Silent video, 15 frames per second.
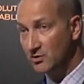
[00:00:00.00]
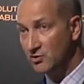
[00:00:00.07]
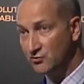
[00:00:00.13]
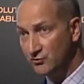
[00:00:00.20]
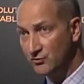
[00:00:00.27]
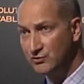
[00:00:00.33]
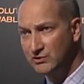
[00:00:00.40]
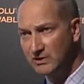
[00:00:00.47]

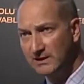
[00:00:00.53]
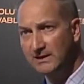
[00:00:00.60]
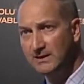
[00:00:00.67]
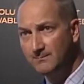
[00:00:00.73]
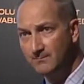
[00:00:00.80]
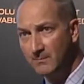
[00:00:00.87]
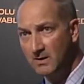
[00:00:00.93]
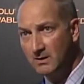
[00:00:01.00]
Crucially,
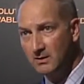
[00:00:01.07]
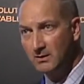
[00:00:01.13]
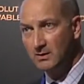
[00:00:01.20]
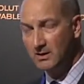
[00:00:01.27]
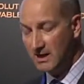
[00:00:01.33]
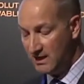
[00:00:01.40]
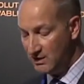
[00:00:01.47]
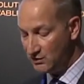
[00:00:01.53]

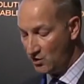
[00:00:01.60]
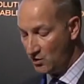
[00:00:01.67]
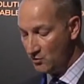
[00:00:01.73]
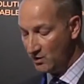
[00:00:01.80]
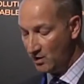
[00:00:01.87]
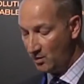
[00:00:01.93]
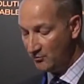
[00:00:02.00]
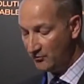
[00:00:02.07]
each
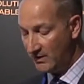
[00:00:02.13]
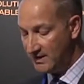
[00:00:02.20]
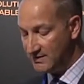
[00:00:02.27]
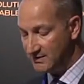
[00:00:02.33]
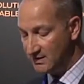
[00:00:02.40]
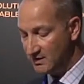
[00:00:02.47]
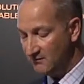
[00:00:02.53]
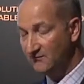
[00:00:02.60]

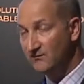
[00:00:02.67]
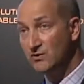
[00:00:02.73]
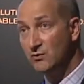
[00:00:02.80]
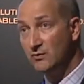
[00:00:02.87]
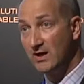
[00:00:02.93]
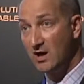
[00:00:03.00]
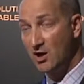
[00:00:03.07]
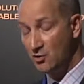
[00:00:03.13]
owner-operator can
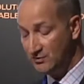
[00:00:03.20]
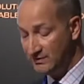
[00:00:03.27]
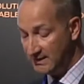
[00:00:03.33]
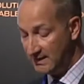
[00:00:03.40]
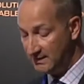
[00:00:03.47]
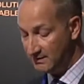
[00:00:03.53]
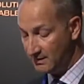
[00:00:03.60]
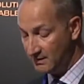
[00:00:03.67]
view their own
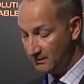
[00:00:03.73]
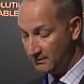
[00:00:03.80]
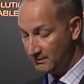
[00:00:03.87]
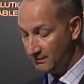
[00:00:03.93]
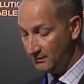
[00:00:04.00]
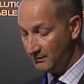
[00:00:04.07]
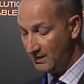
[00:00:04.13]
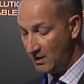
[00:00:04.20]
data,
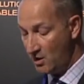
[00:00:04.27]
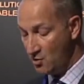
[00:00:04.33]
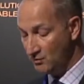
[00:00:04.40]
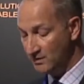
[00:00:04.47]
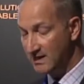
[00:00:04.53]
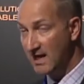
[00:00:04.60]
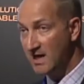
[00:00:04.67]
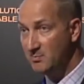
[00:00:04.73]
their
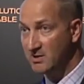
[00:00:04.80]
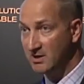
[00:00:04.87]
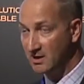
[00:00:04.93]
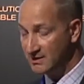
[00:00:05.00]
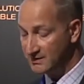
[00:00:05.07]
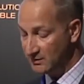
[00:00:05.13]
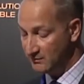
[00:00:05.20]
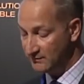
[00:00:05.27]
own
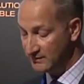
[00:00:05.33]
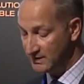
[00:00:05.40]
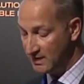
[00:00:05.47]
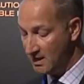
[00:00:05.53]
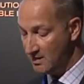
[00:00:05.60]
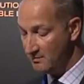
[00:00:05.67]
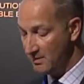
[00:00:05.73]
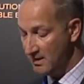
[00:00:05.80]
KPIs over
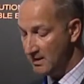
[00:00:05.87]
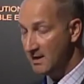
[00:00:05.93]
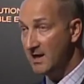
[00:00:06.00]
time,